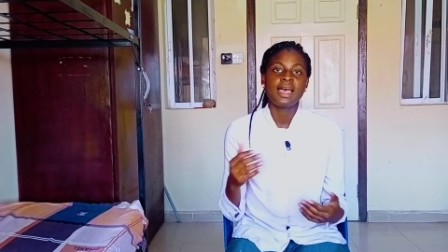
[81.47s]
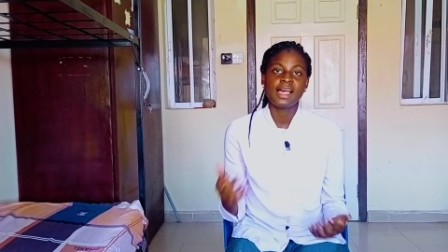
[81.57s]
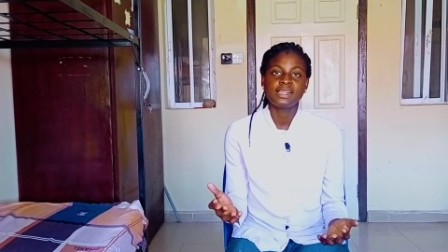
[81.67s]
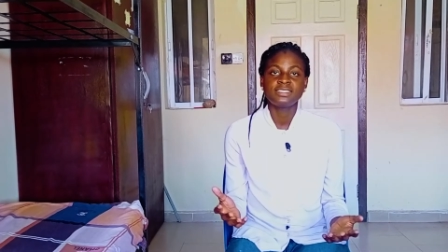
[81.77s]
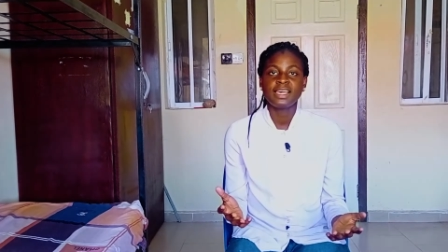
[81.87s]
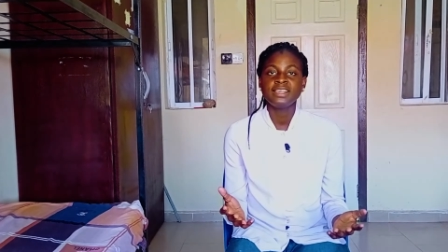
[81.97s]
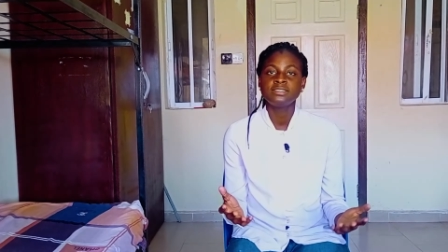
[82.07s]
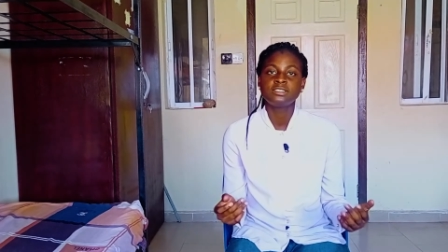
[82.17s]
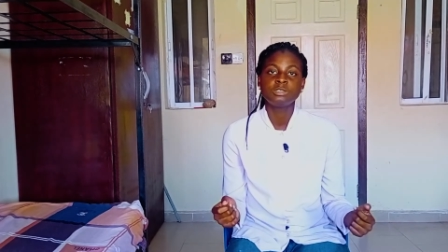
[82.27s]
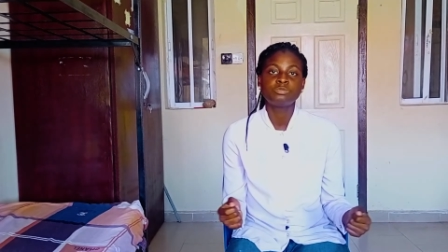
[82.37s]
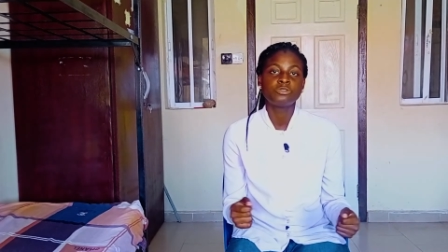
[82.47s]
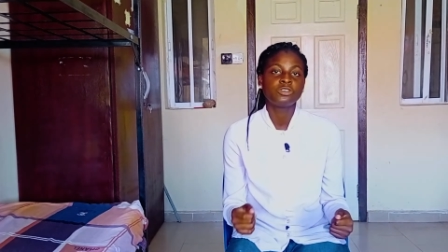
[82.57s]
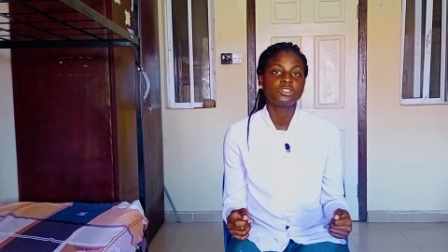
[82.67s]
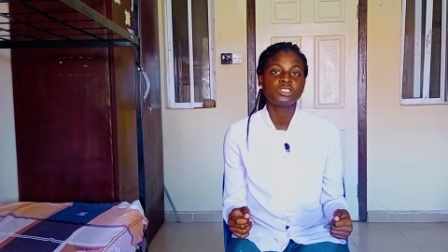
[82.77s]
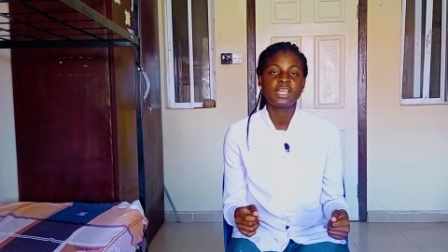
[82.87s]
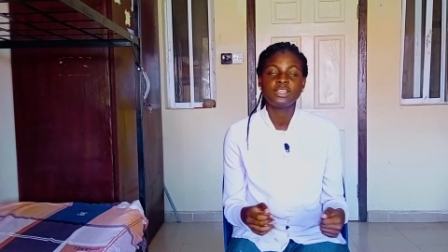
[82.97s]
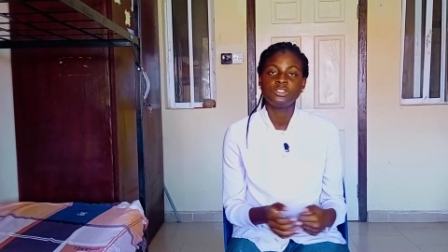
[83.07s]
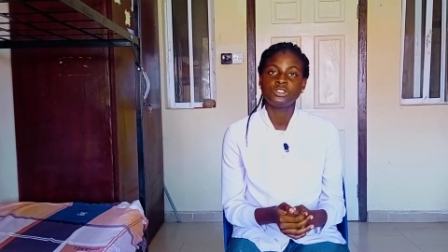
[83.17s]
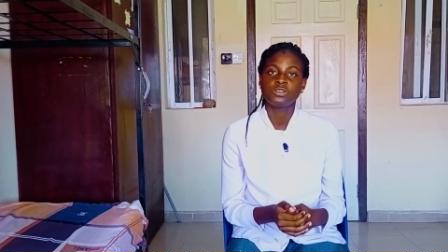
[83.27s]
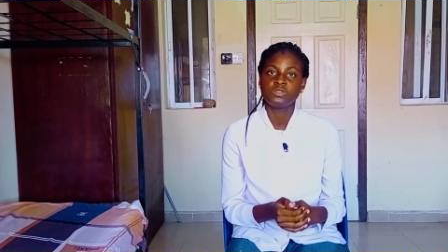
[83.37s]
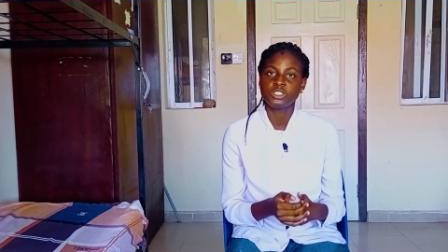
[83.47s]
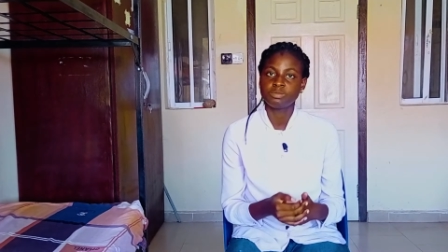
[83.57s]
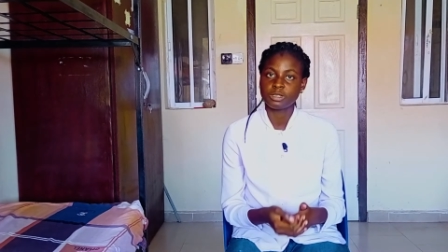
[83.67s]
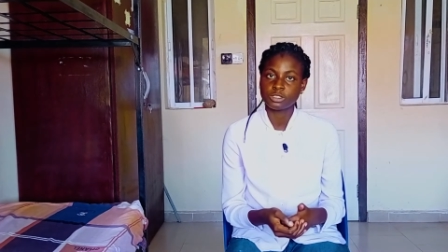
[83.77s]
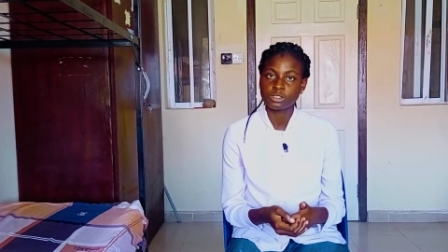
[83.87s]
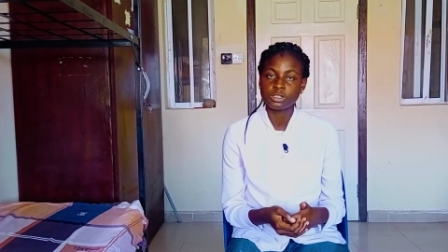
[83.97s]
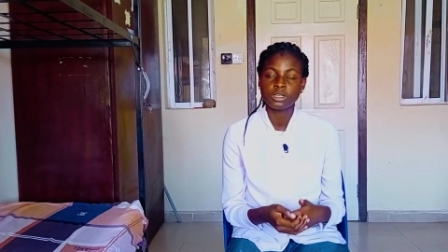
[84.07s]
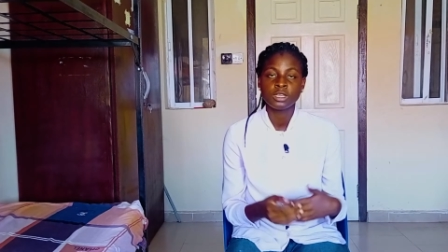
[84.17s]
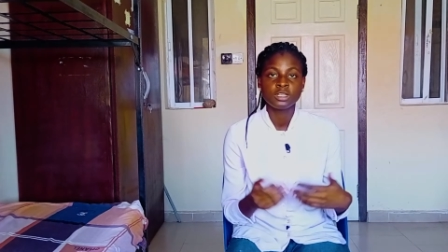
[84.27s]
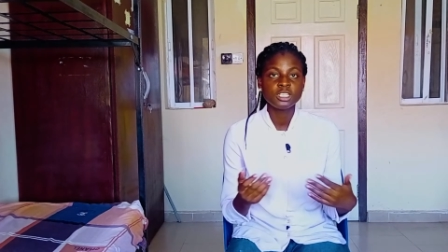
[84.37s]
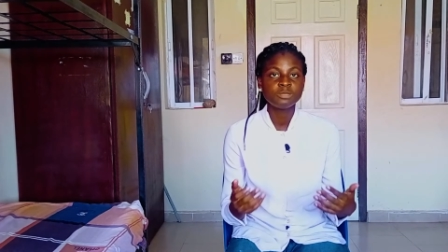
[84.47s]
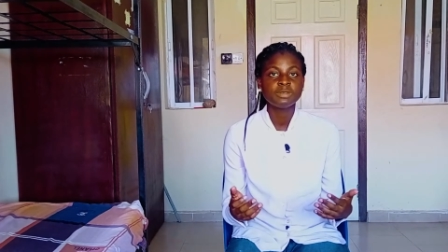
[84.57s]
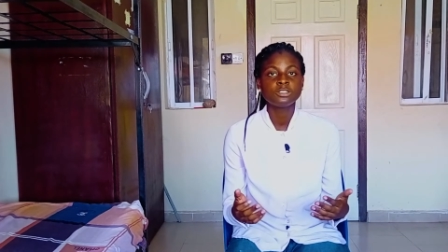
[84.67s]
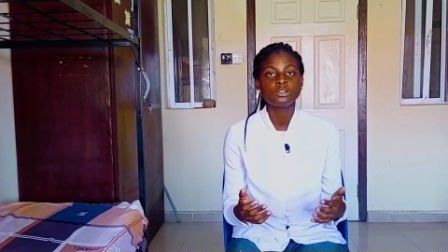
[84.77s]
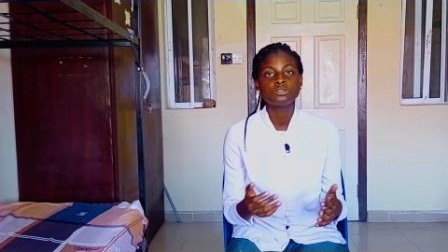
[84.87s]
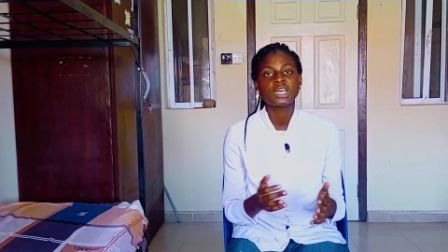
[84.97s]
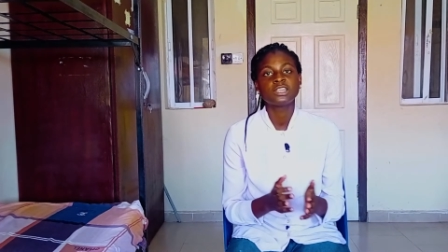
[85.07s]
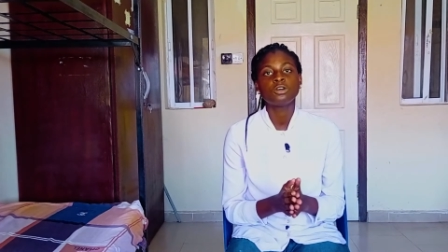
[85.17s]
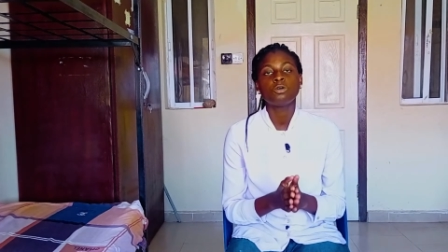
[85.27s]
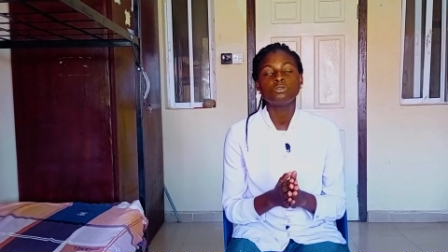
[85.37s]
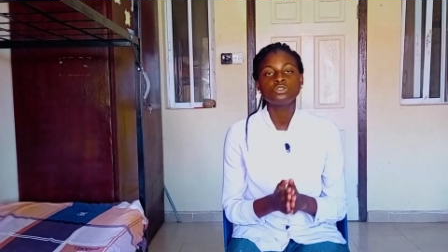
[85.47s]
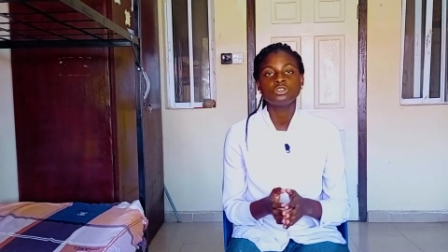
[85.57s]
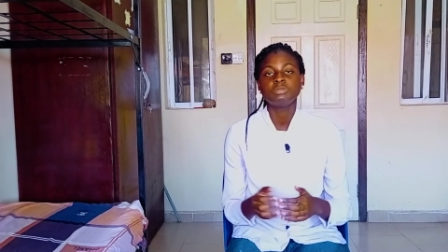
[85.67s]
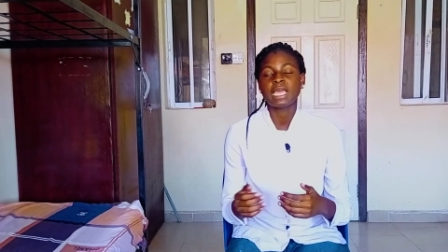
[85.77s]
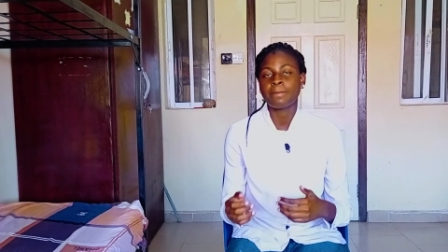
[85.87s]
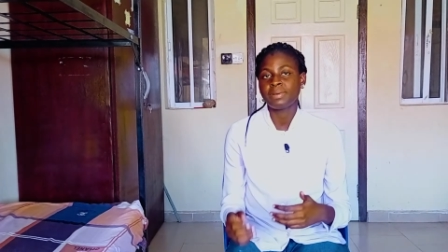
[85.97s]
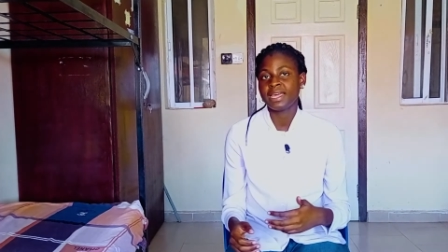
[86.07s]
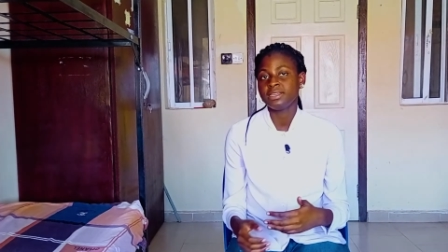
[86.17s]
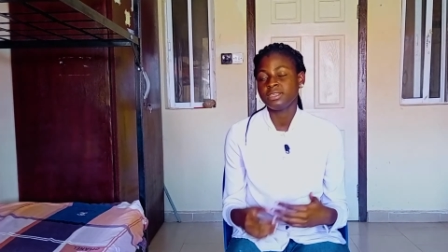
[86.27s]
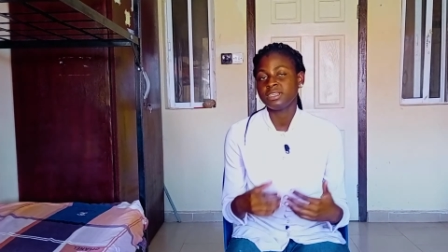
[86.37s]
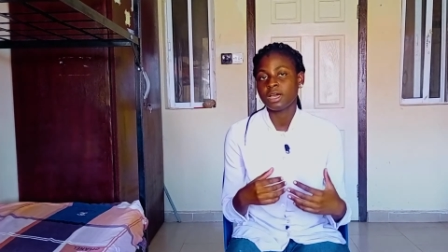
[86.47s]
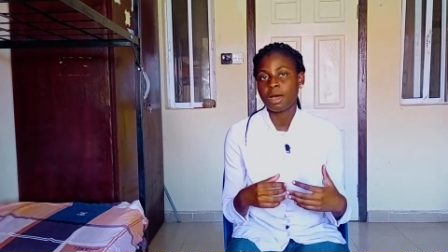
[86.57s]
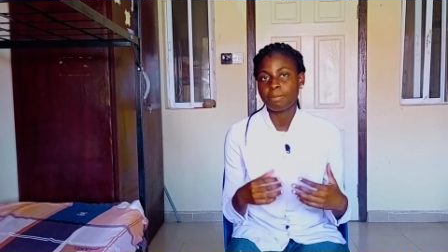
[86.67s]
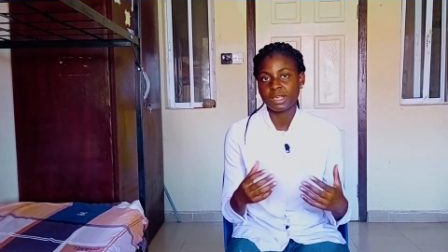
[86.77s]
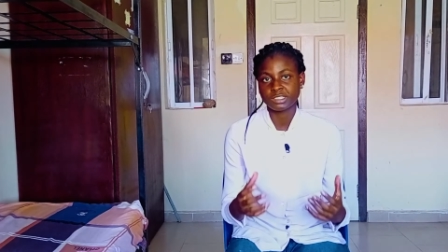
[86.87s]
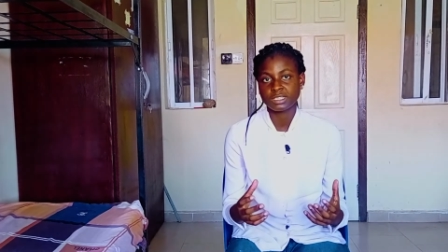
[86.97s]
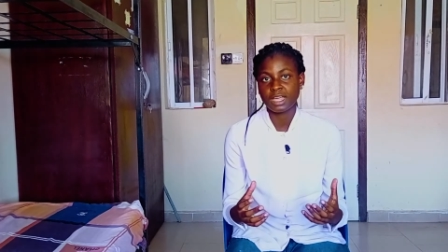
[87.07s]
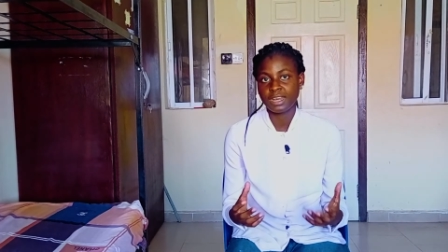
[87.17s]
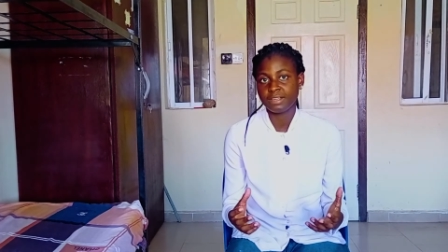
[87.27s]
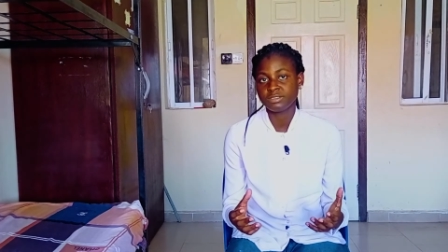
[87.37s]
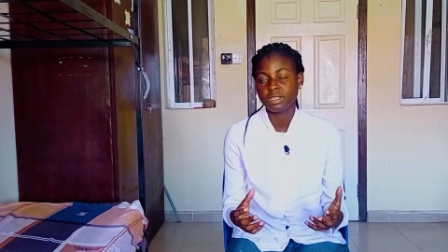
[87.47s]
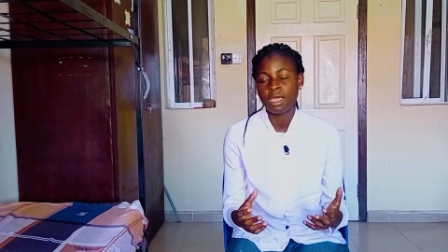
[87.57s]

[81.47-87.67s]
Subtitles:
Aside the professional use of this method can also be applied in our personal lives.